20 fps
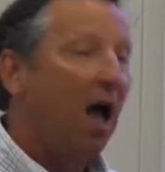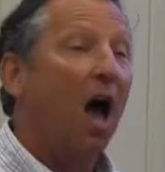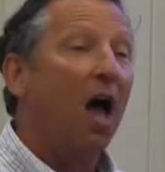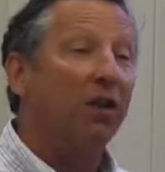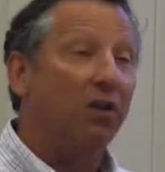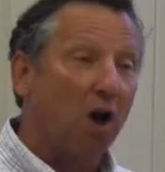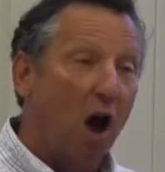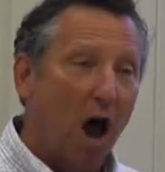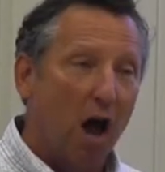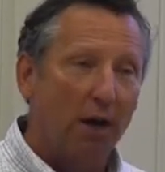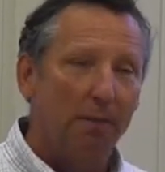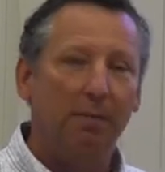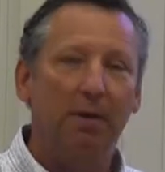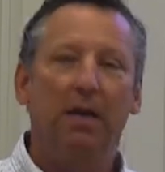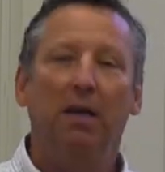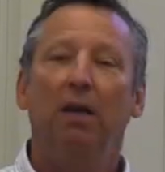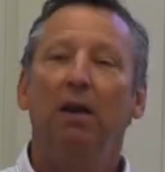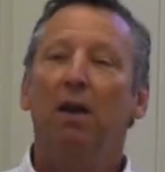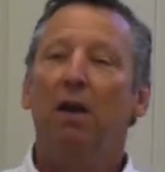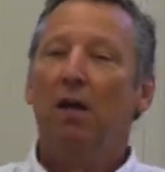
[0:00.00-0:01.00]

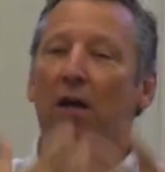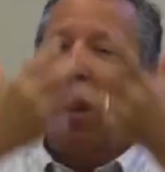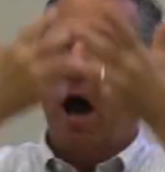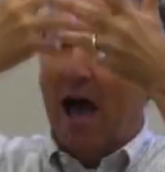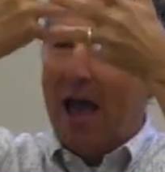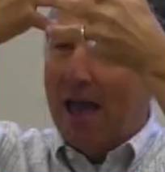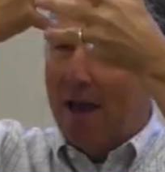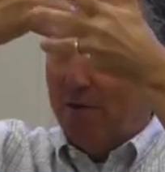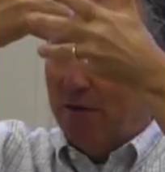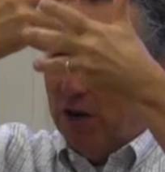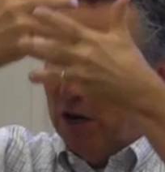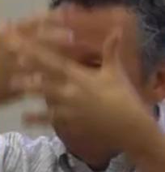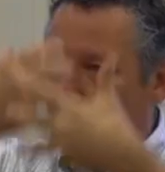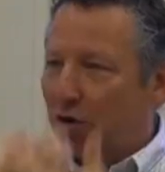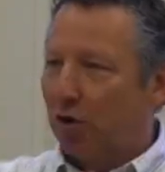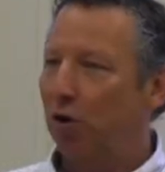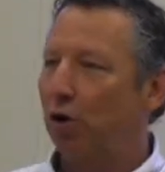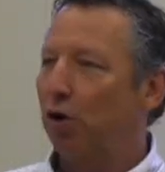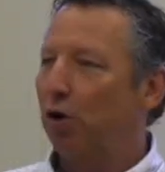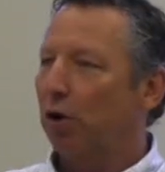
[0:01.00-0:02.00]
Autonomy. I have an
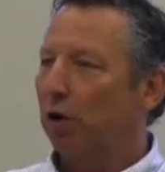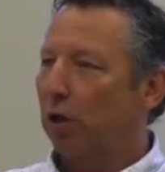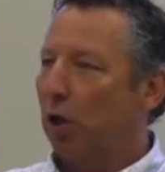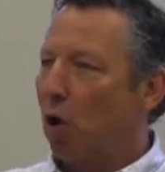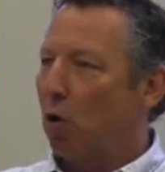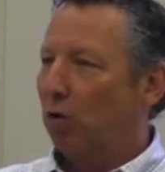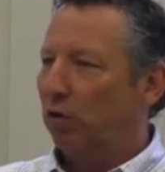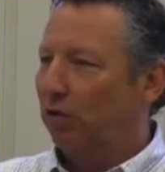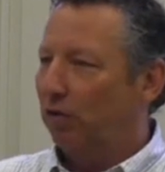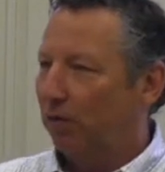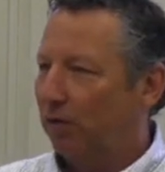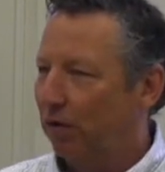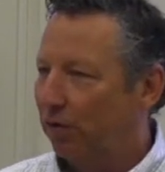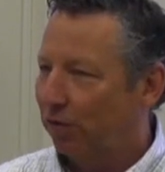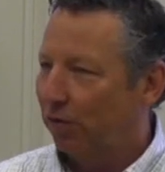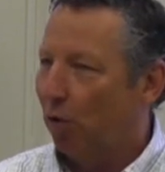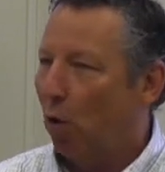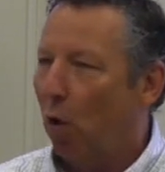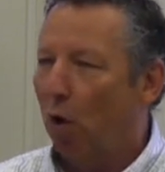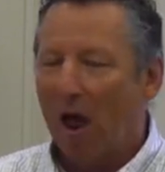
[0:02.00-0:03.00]
internal locus of
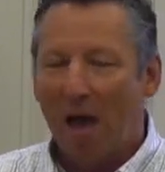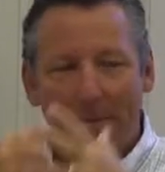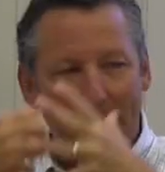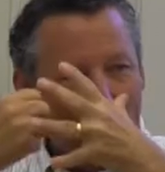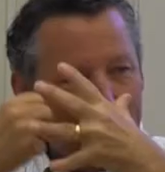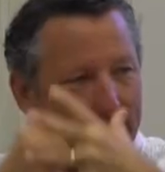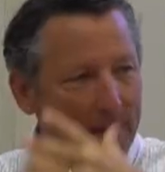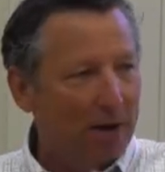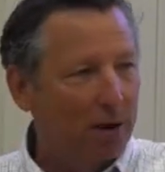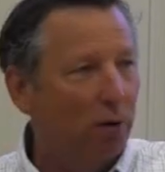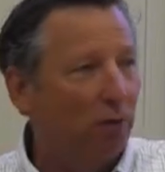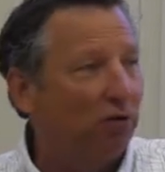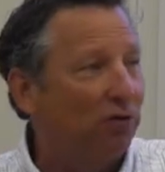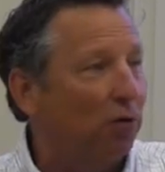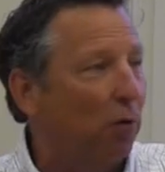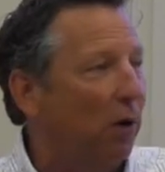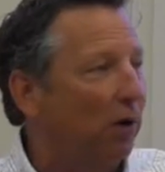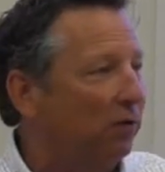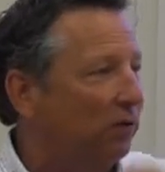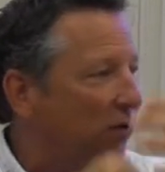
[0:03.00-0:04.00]
control. I make my own
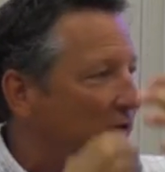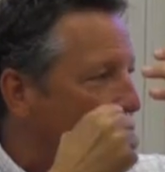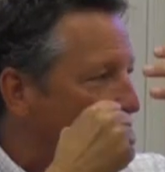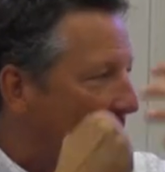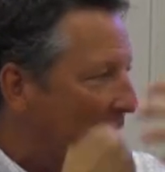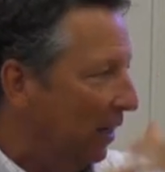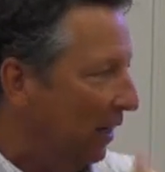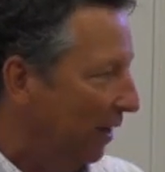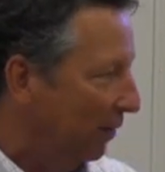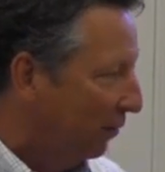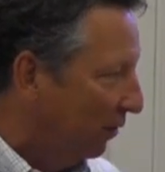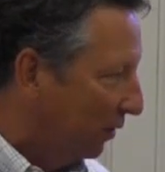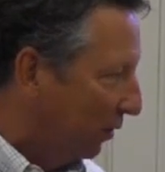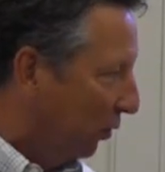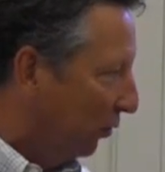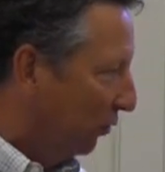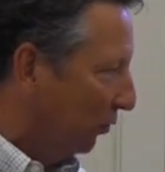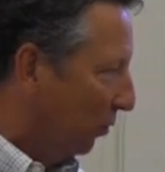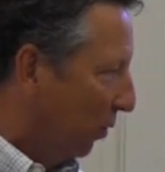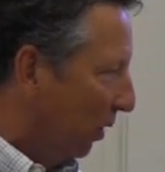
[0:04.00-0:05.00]
choices and I live with
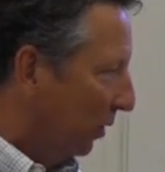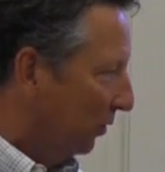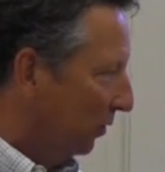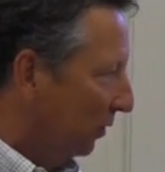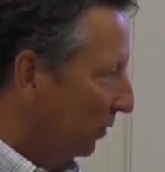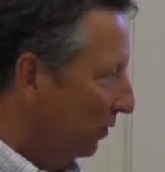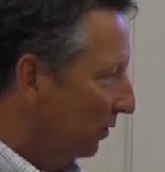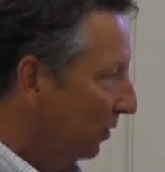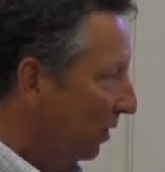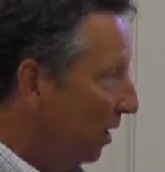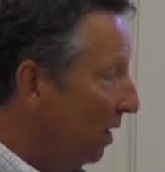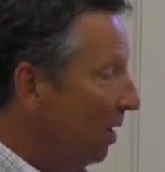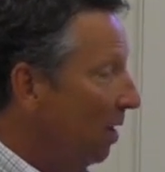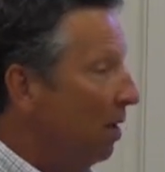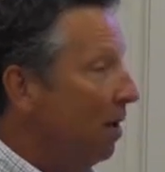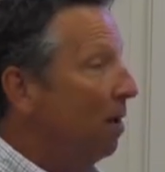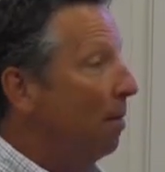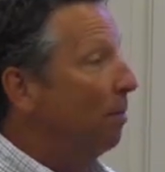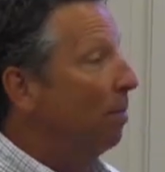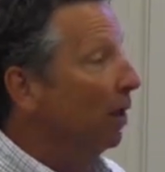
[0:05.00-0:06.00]
those choices.
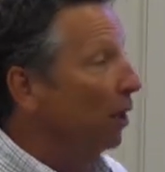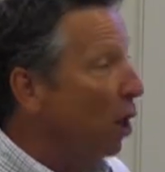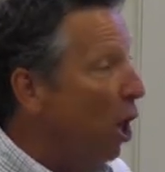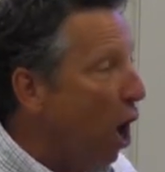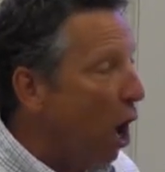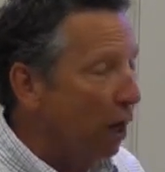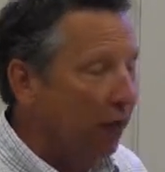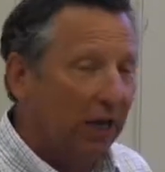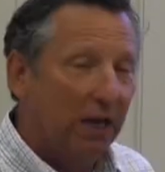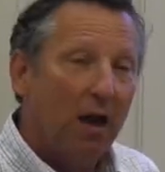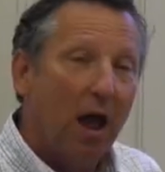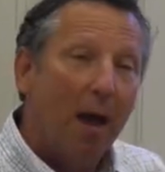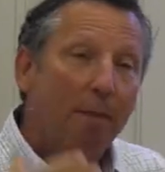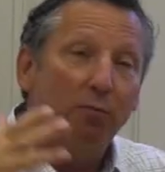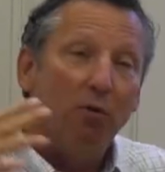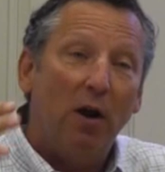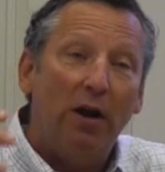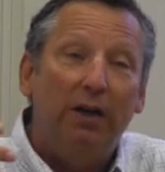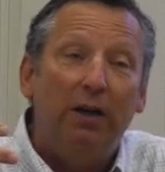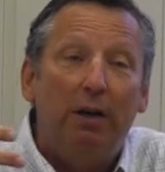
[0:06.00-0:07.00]
Belonging.
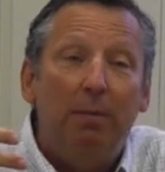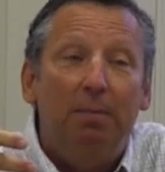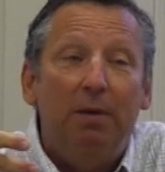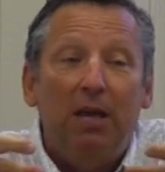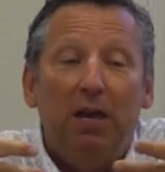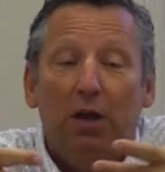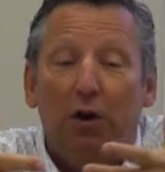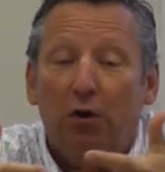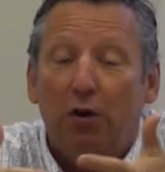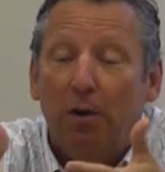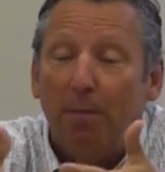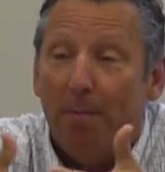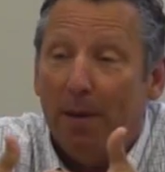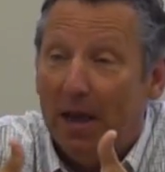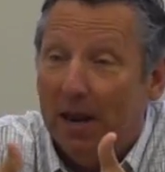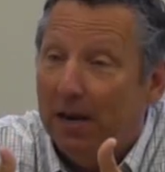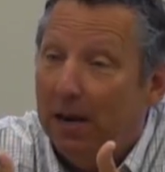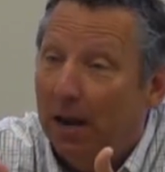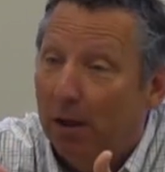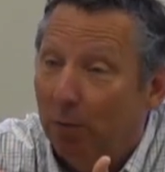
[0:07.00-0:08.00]
I'm ready to be
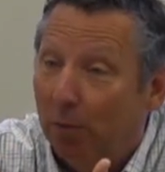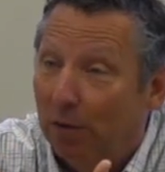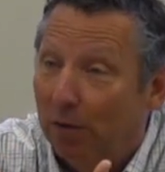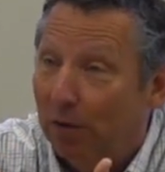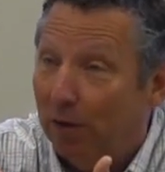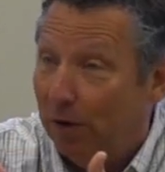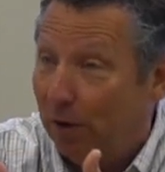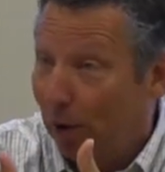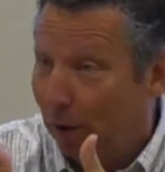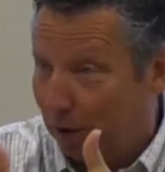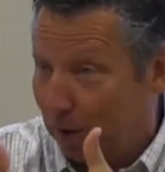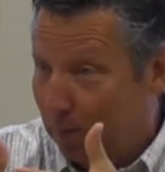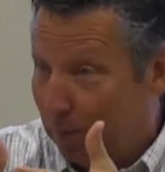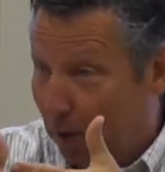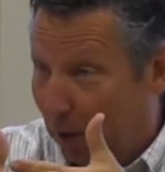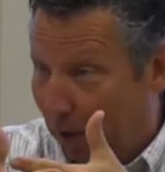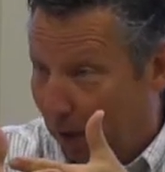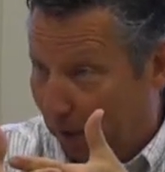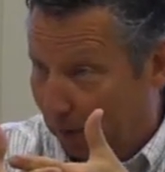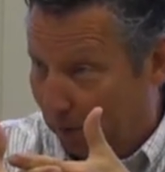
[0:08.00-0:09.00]
interdependent with adult
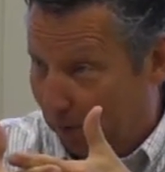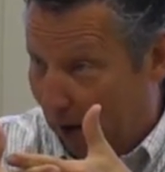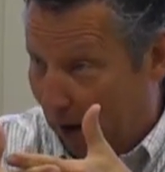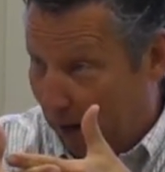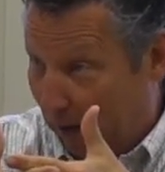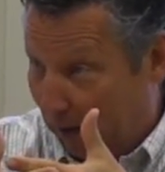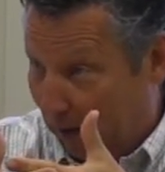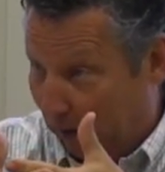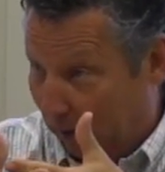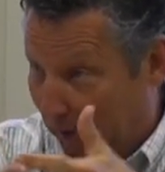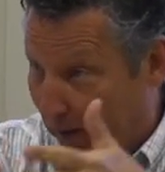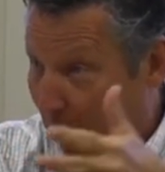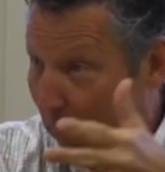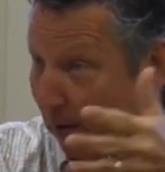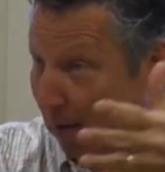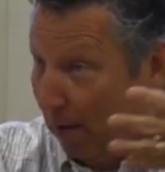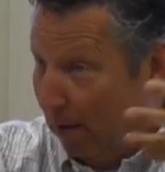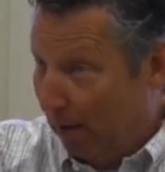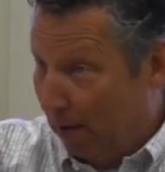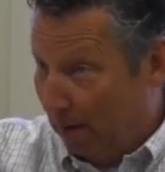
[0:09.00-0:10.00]
community. Right now,
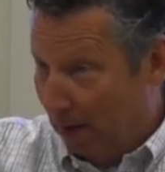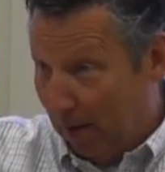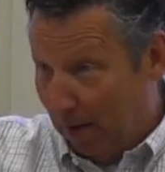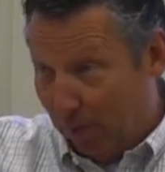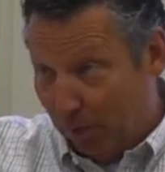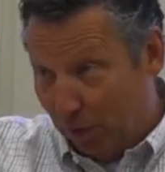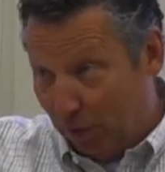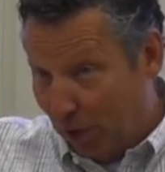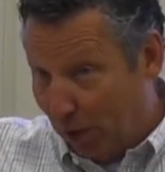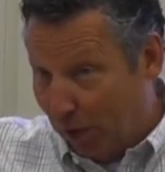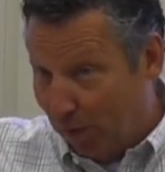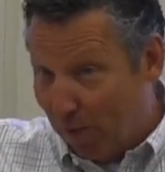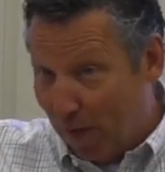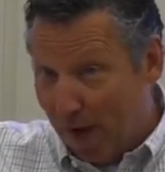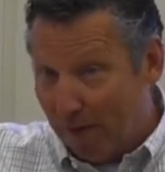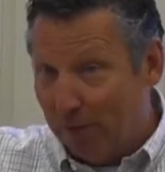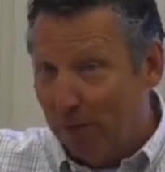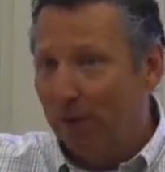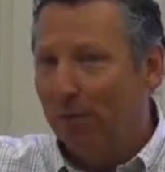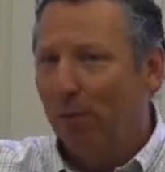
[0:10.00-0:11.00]
if you're
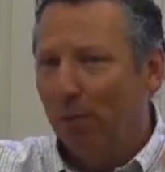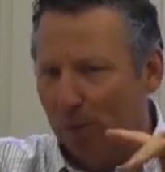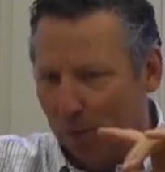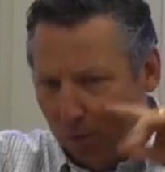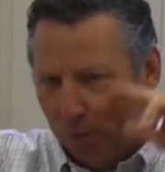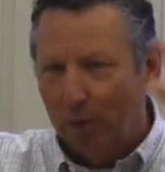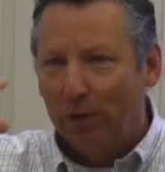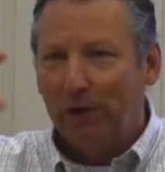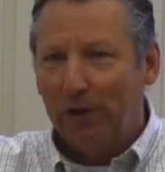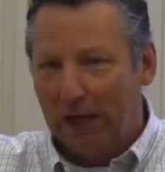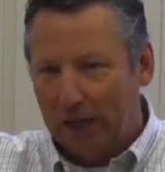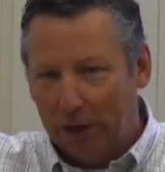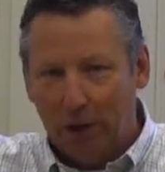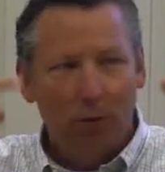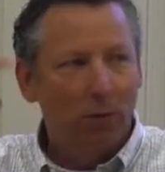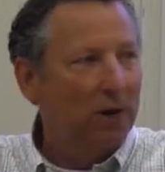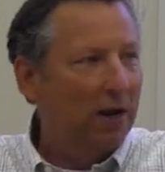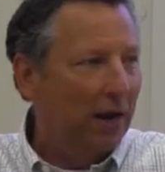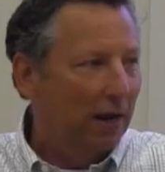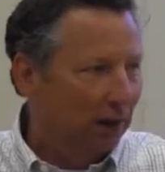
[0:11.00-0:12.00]
35, and we'll, we'll take
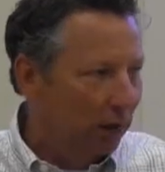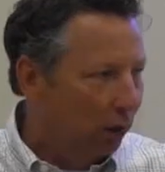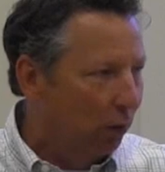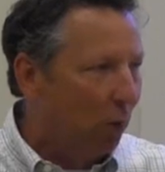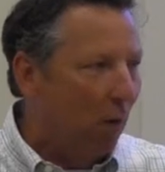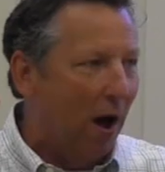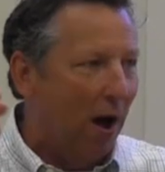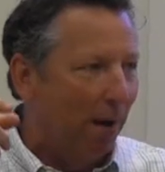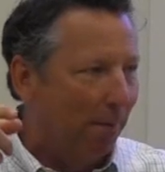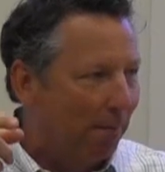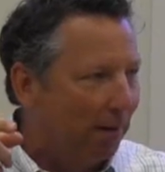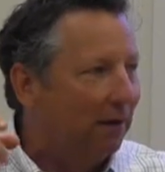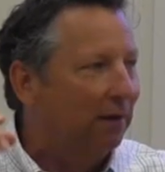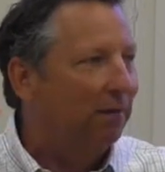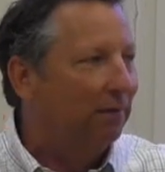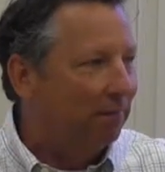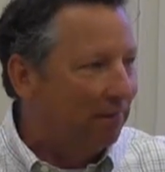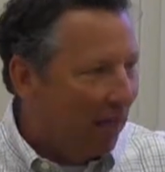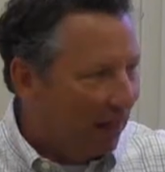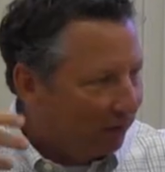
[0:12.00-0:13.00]
Q and A in a little while, but
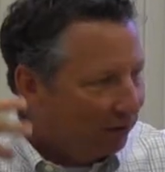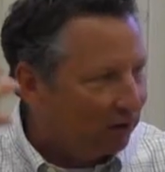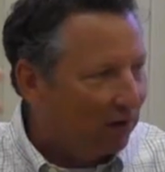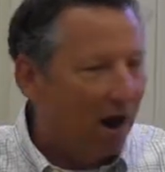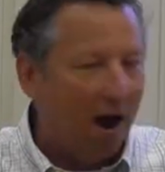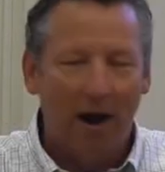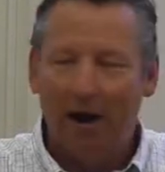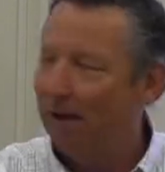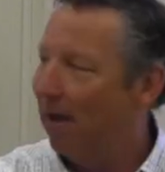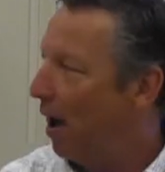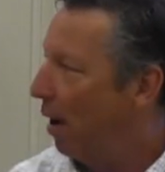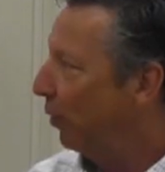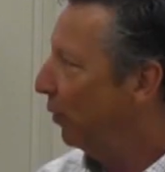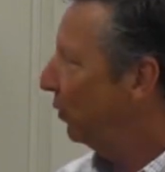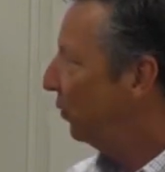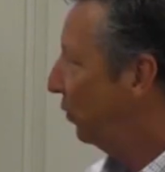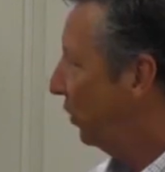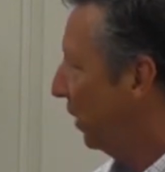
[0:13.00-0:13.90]
that's kind of how it's